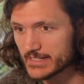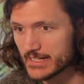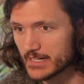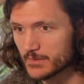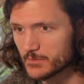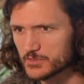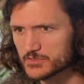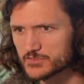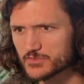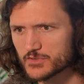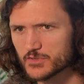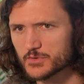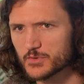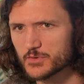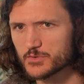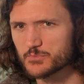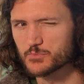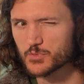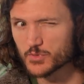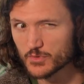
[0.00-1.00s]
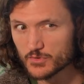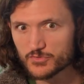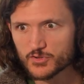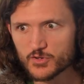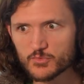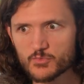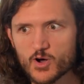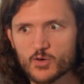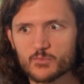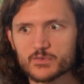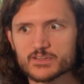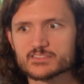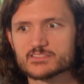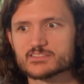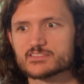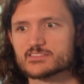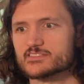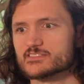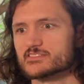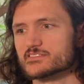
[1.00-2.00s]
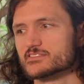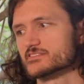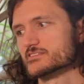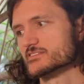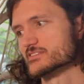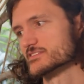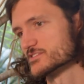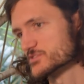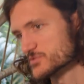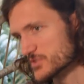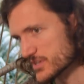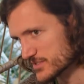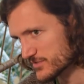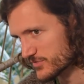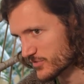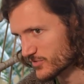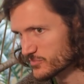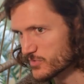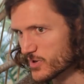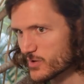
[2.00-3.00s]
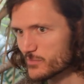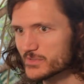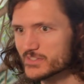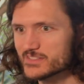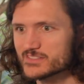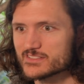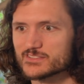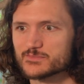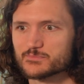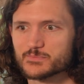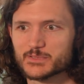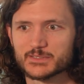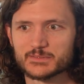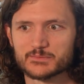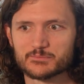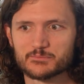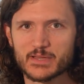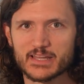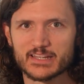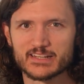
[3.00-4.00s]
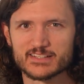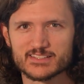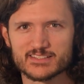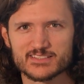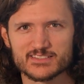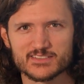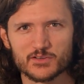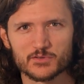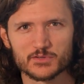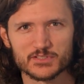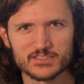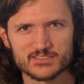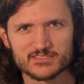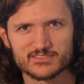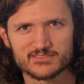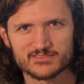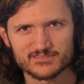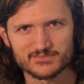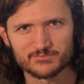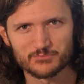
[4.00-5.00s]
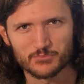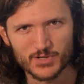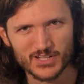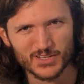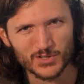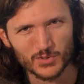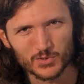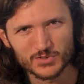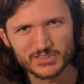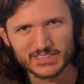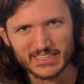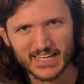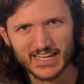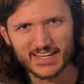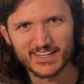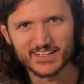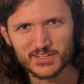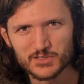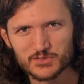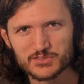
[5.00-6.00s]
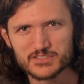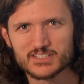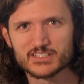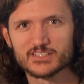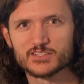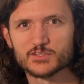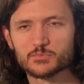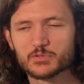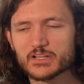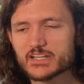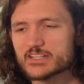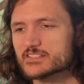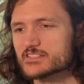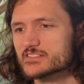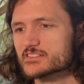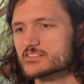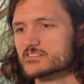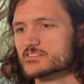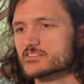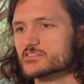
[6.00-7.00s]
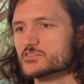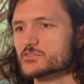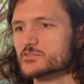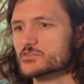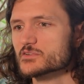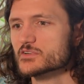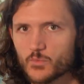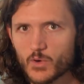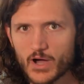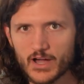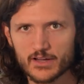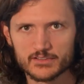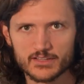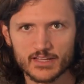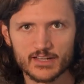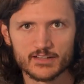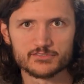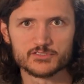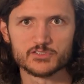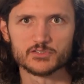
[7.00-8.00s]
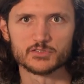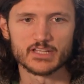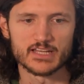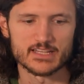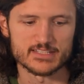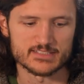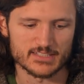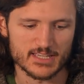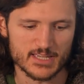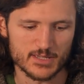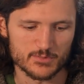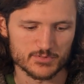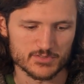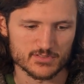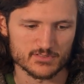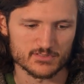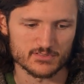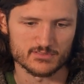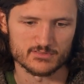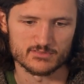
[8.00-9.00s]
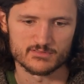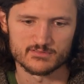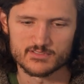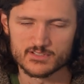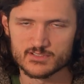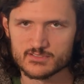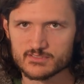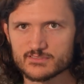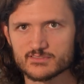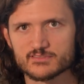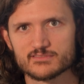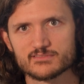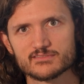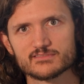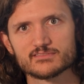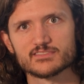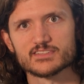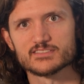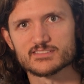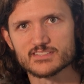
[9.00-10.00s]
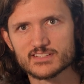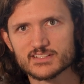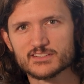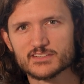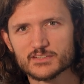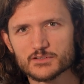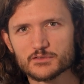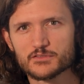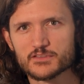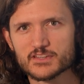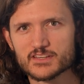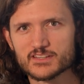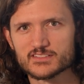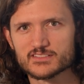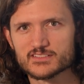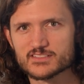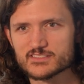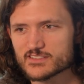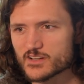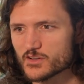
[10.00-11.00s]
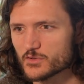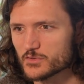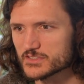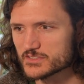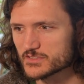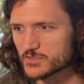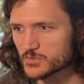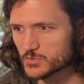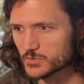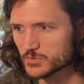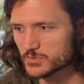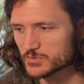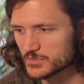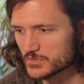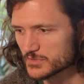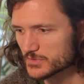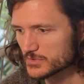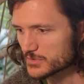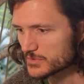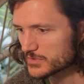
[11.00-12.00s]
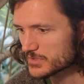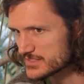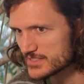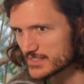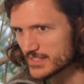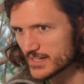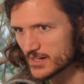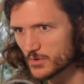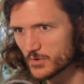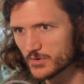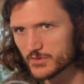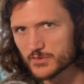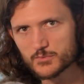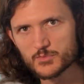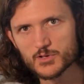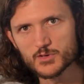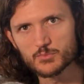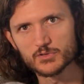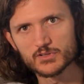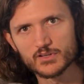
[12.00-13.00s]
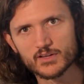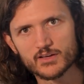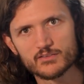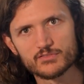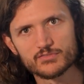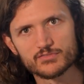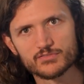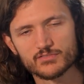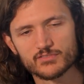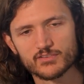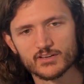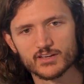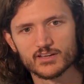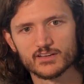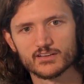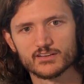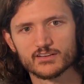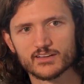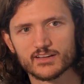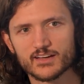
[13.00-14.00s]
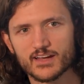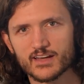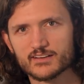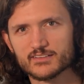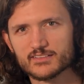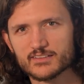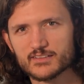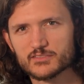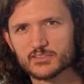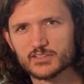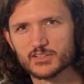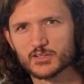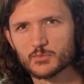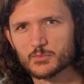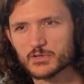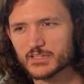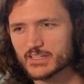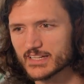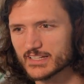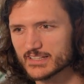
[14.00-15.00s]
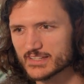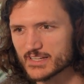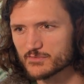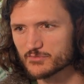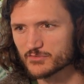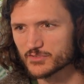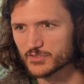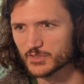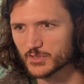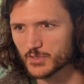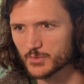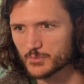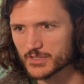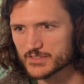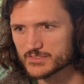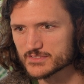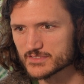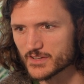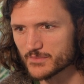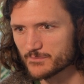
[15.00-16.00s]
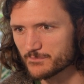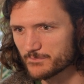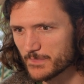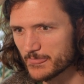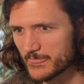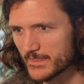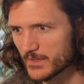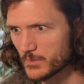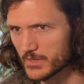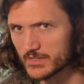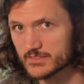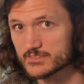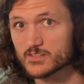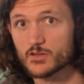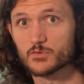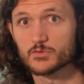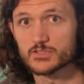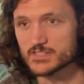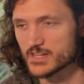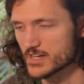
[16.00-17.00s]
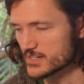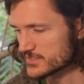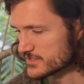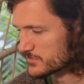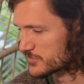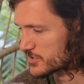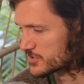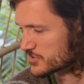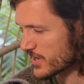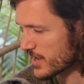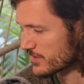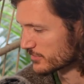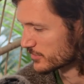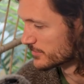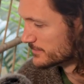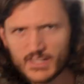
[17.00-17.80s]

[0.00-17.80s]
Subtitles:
It was filled with beautiful moments and stressful moments, but man, it is always pretty cool to kind of go see new places, new wildlife, new landscapes, just to see new things. It's always cool to see how other people live and to kind of live a little bit like them for a little bit. So anyway, it's always awesome to travel.